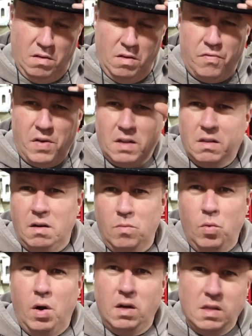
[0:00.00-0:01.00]
The fact that
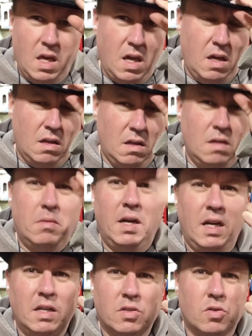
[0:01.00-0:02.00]
I'm wearing the hat and my
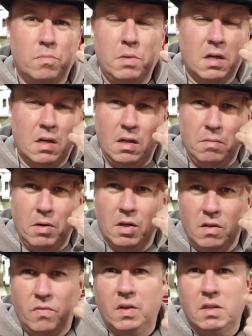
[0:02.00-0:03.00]
head is so big and it
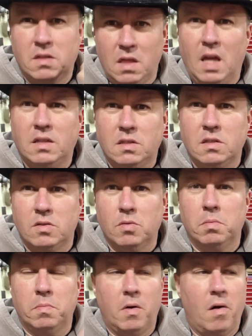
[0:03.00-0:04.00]
barely fits, that's the
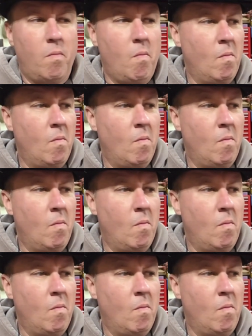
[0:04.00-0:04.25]
stupid part.